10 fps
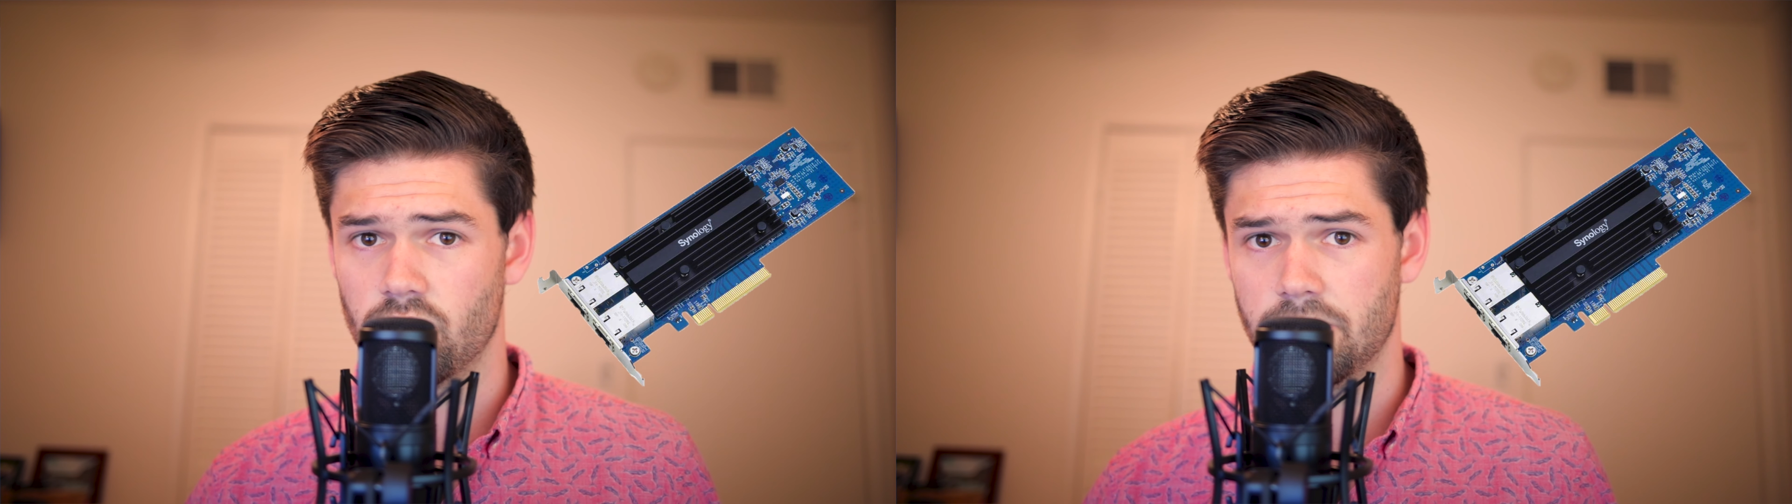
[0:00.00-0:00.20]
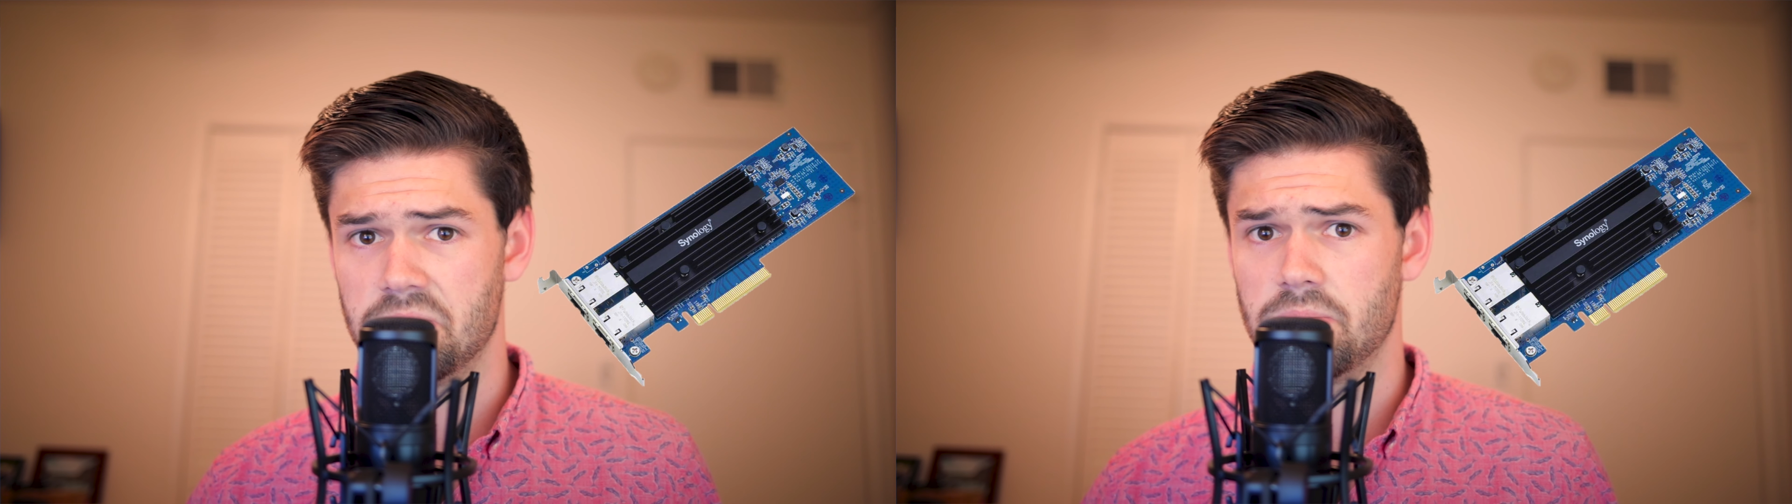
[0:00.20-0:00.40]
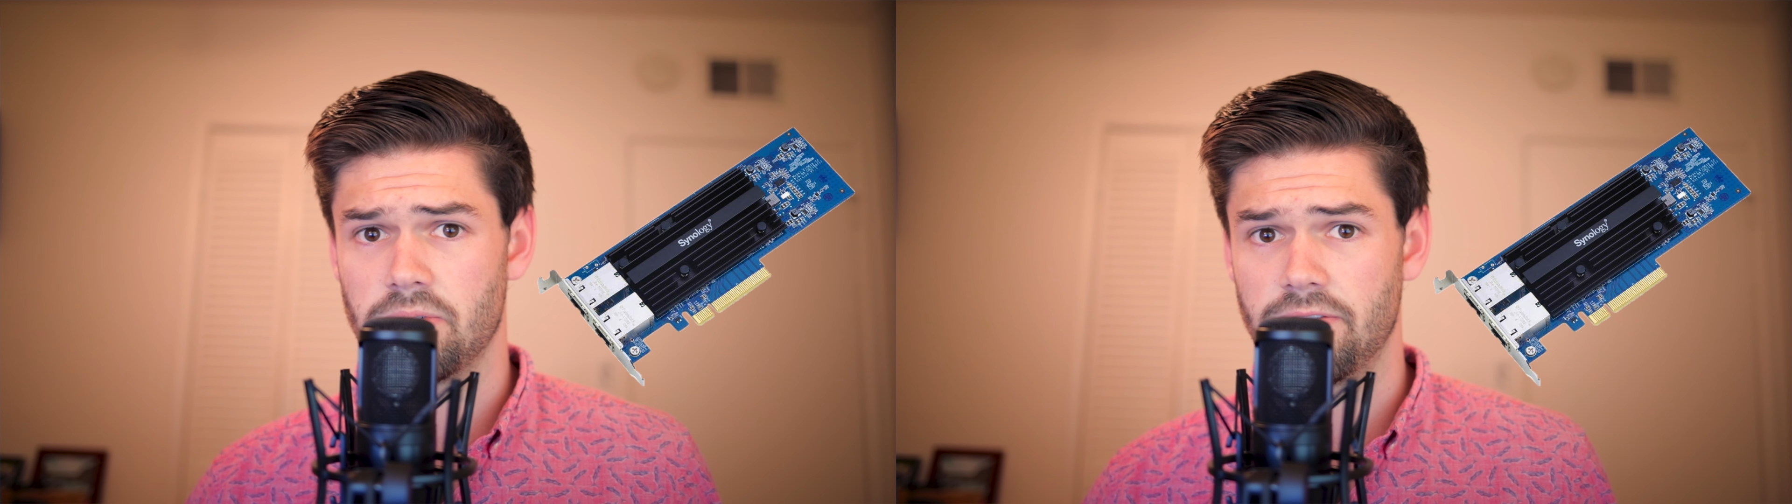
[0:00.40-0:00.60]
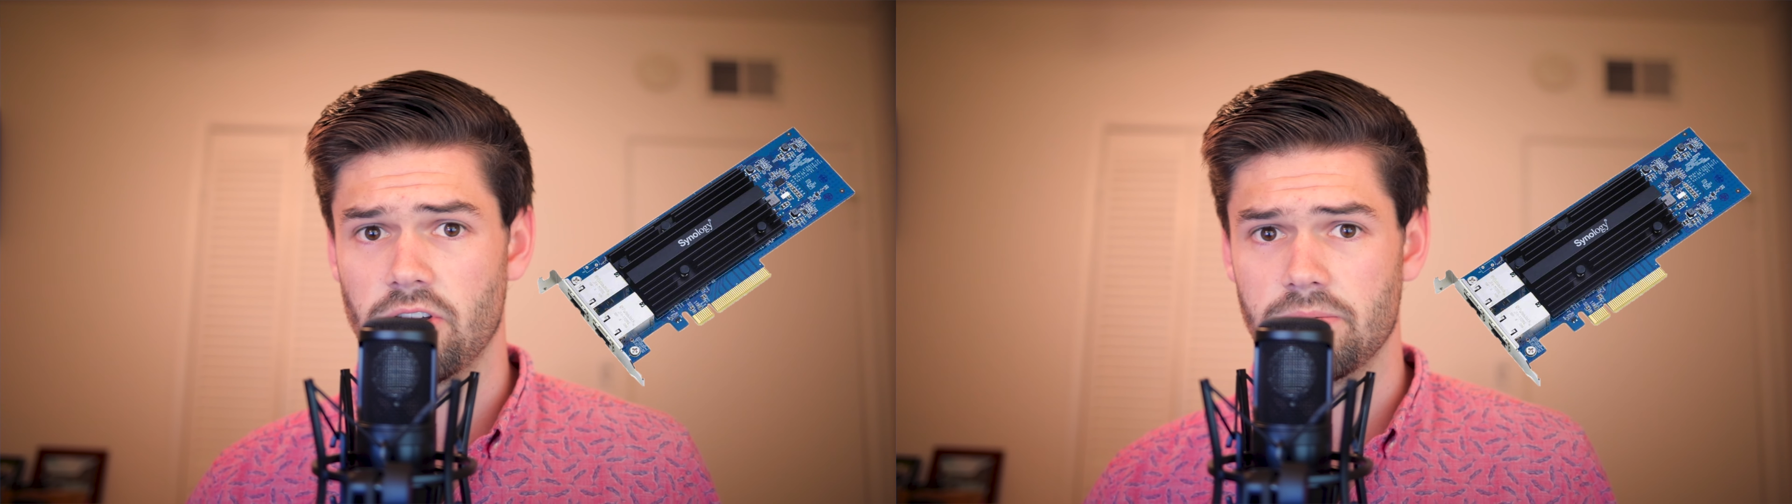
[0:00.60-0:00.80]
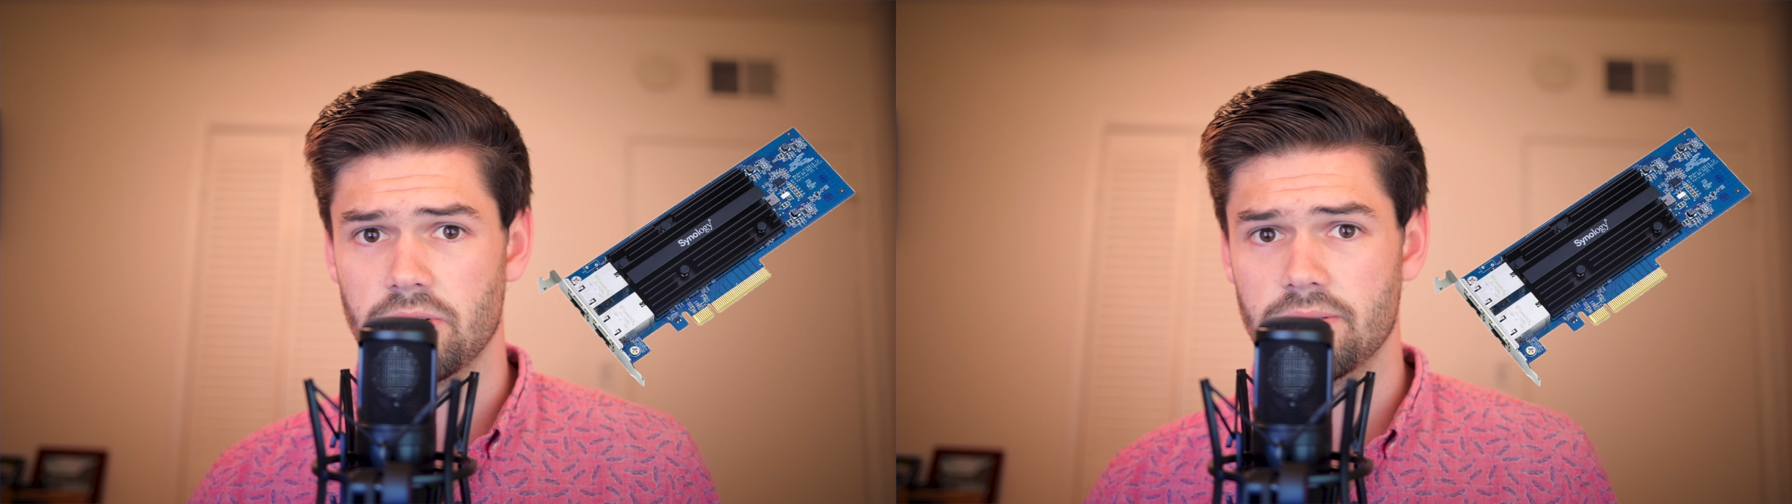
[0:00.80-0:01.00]
would be
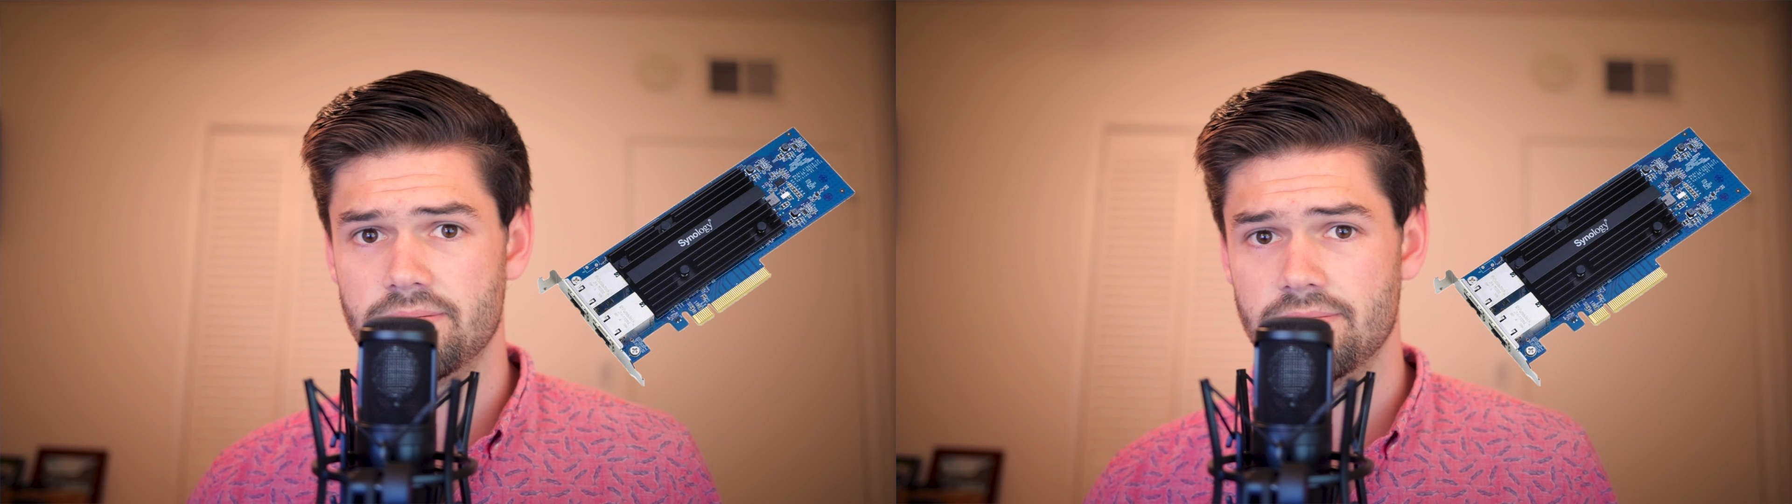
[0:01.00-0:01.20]
preferable,